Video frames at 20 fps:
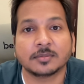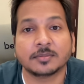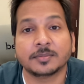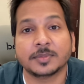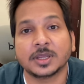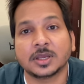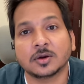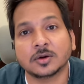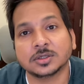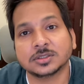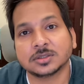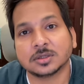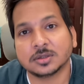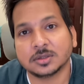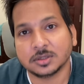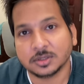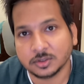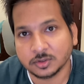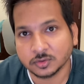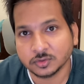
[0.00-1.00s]
because
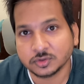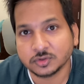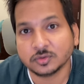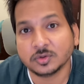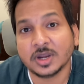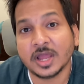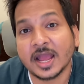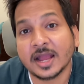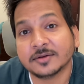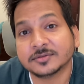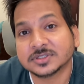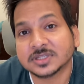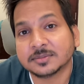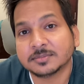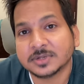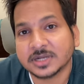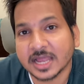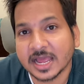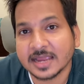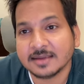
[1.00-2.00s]
you should have some
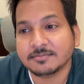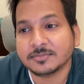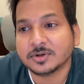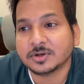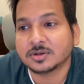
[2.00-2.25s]
time